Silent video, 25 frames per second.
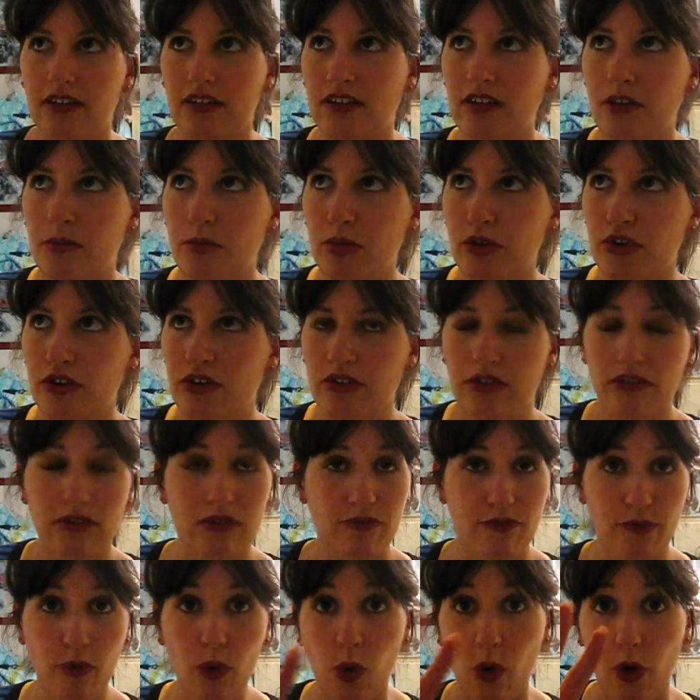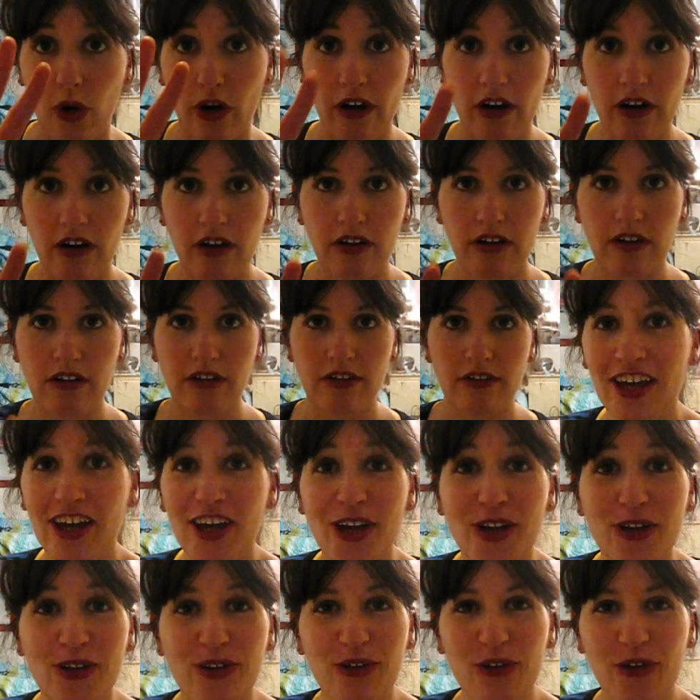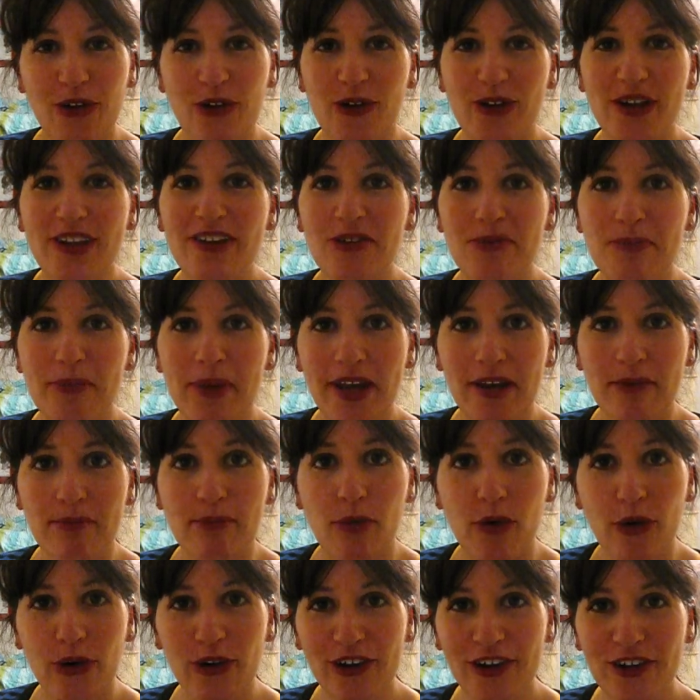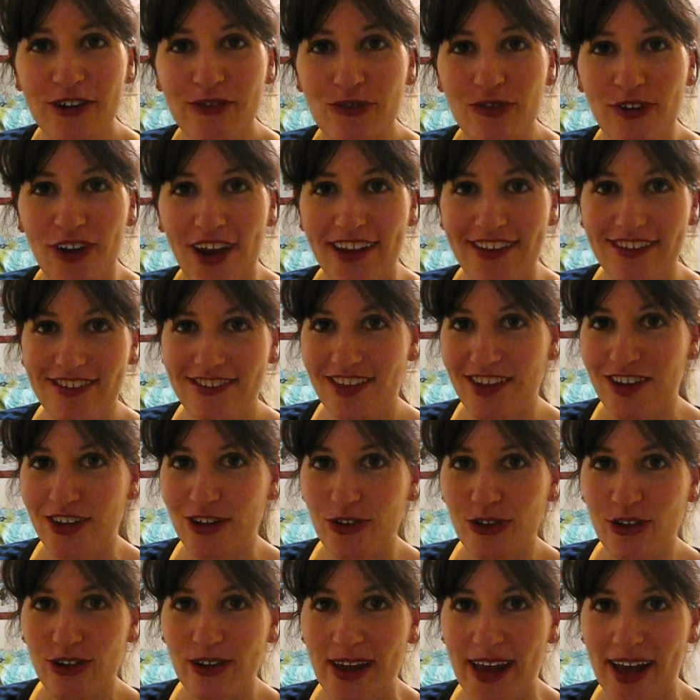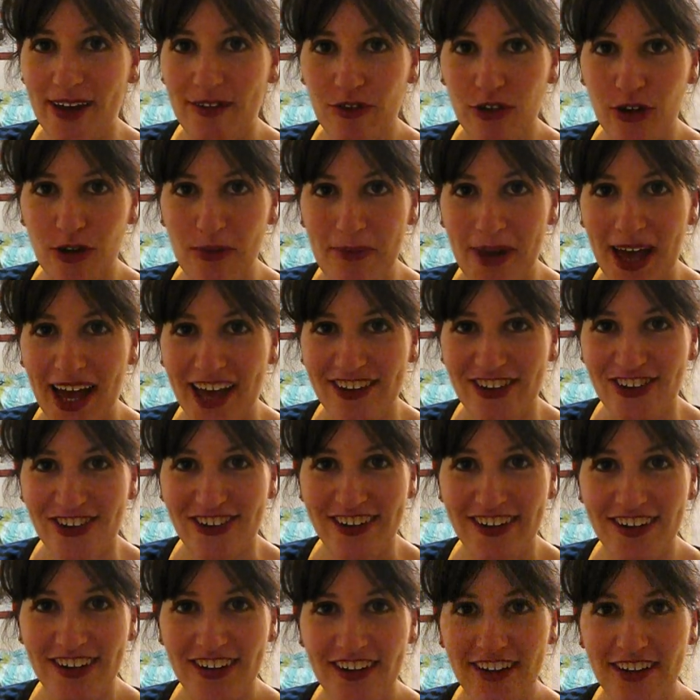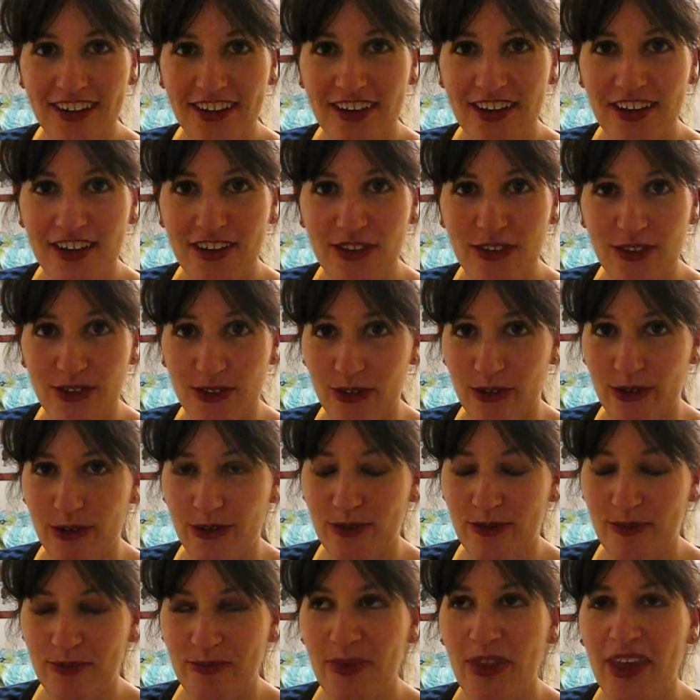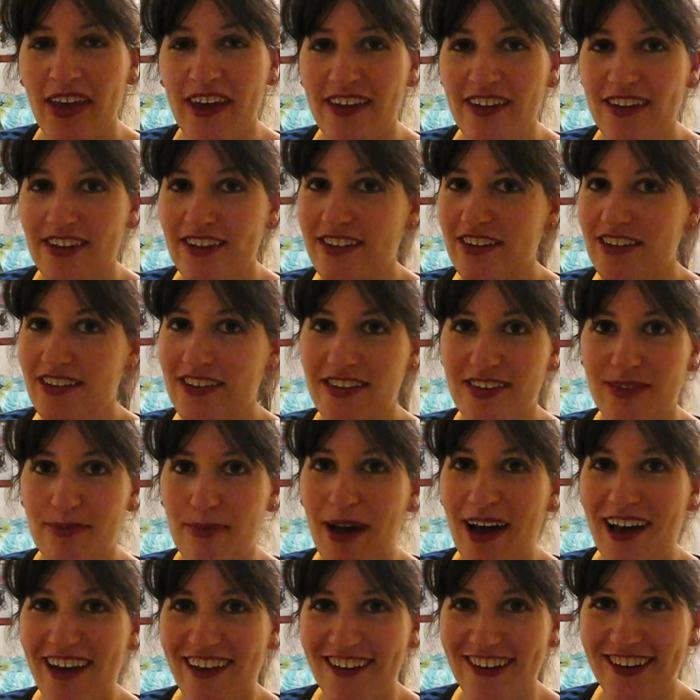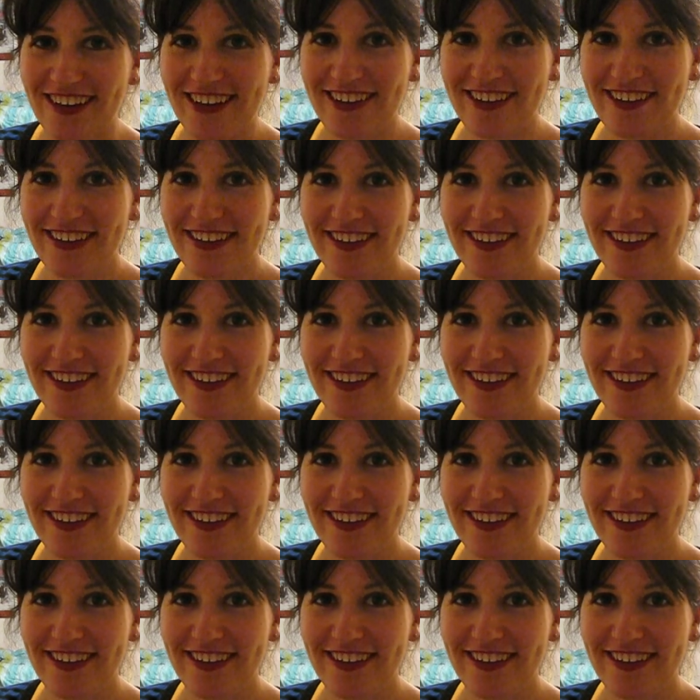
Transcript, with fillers: Number four, you're going to make more good friends than you could ever imagine. So, smile.